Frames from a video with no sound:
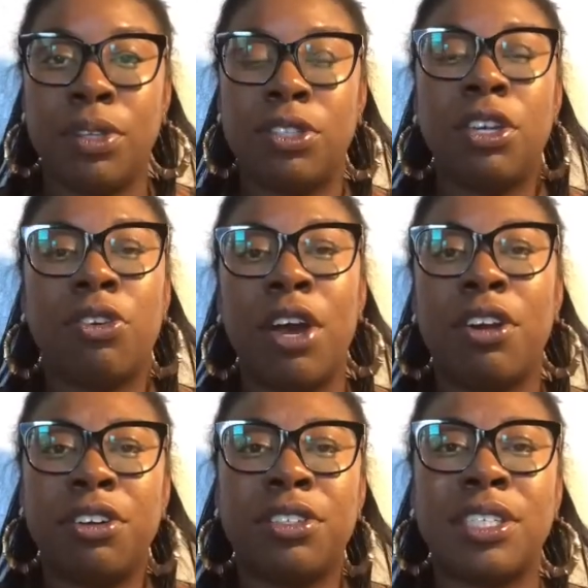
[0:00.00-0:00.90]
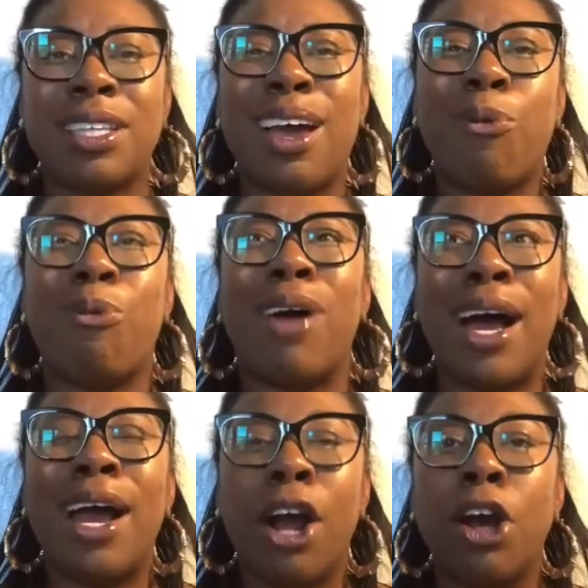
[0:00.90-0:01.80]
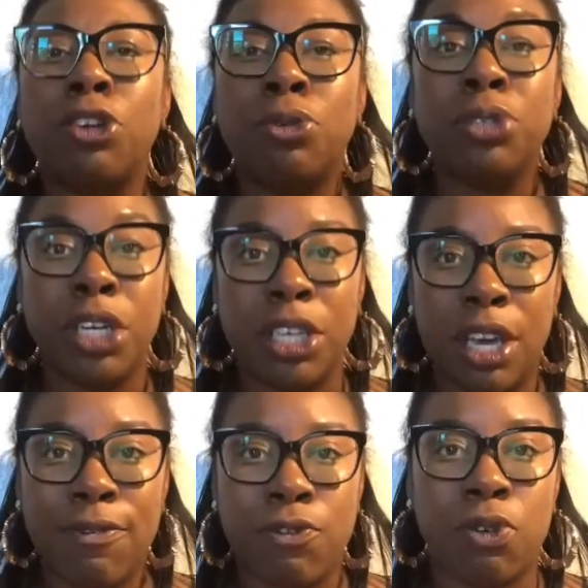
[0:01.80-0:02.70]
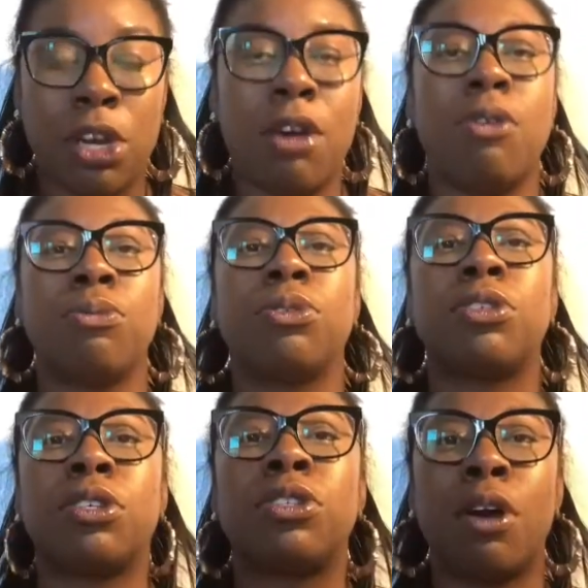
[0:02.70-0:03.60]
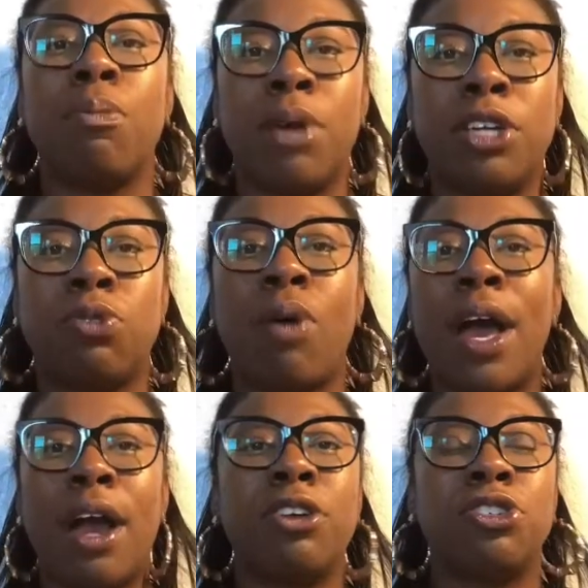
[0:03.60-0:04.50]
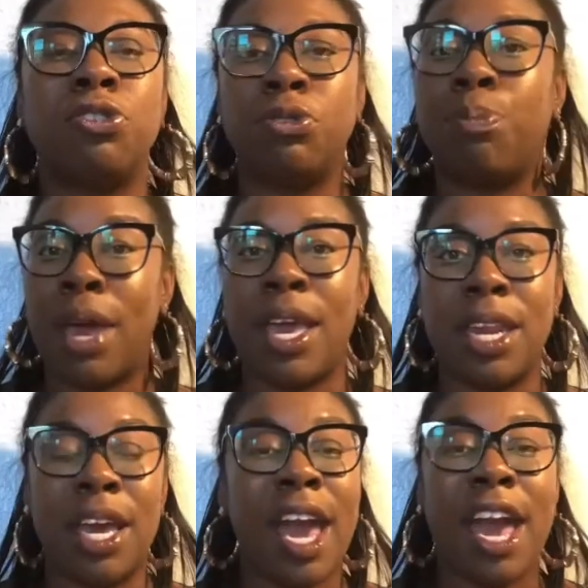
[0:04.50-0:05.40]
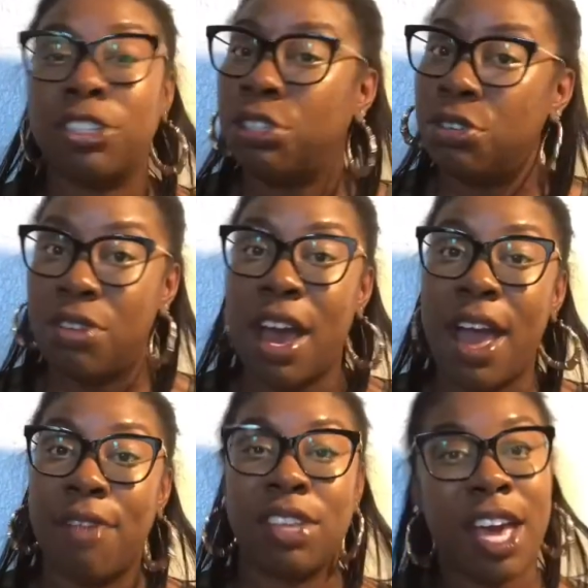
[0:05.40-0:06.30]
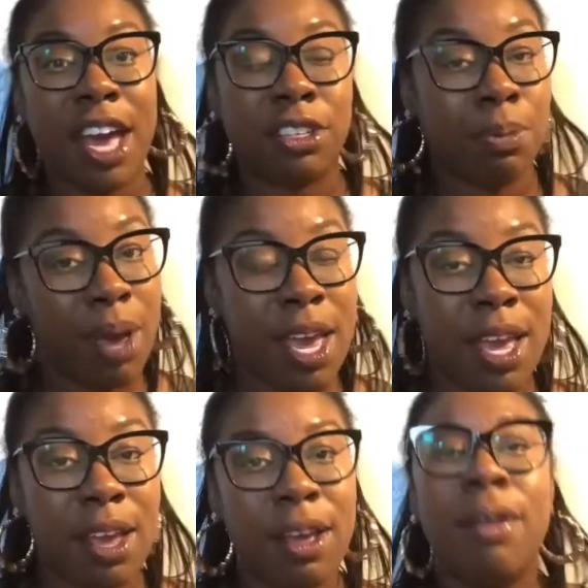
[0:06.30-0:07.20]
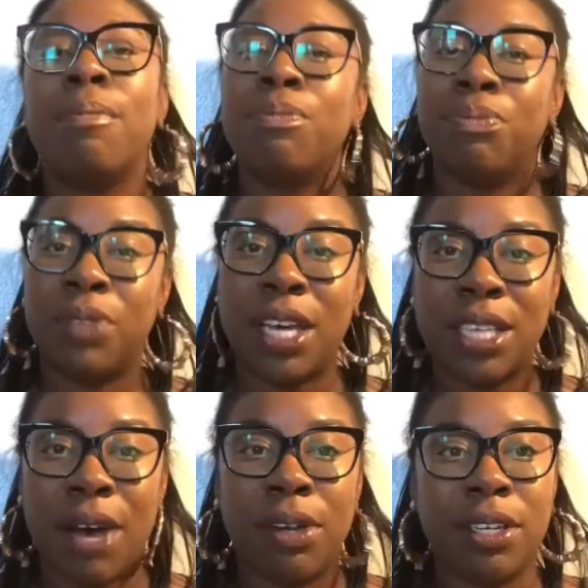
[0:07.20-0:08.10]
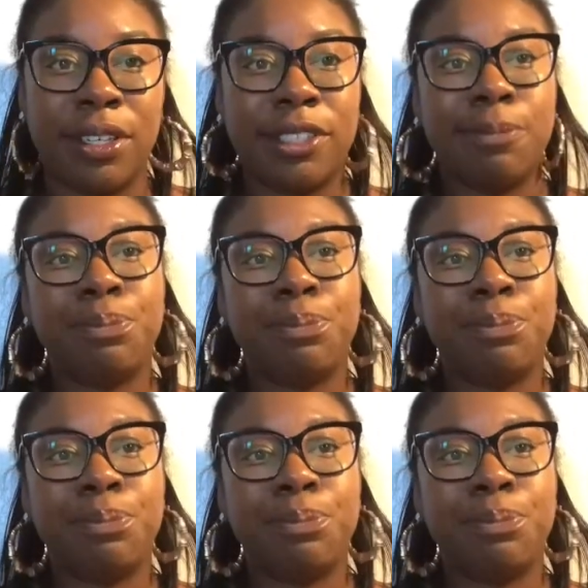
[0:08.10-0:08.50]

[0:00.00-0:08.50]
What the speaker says: To the creditors, it's like, why are you looking for loans so much? Why aren't you paying in cash? Do you not have the cash to pay it? That's how it looks.